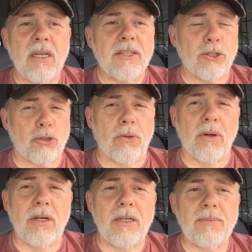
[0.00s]
there's
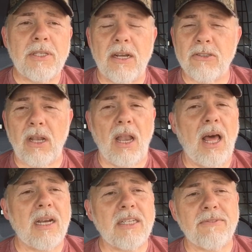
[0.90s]
grubs, there's a
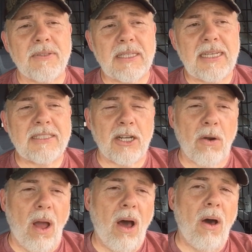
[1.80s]
lot of different things that
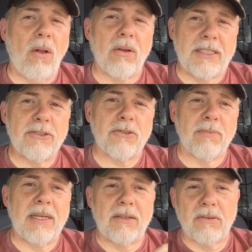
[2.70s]
are all
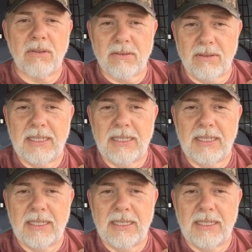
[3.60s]
instrumental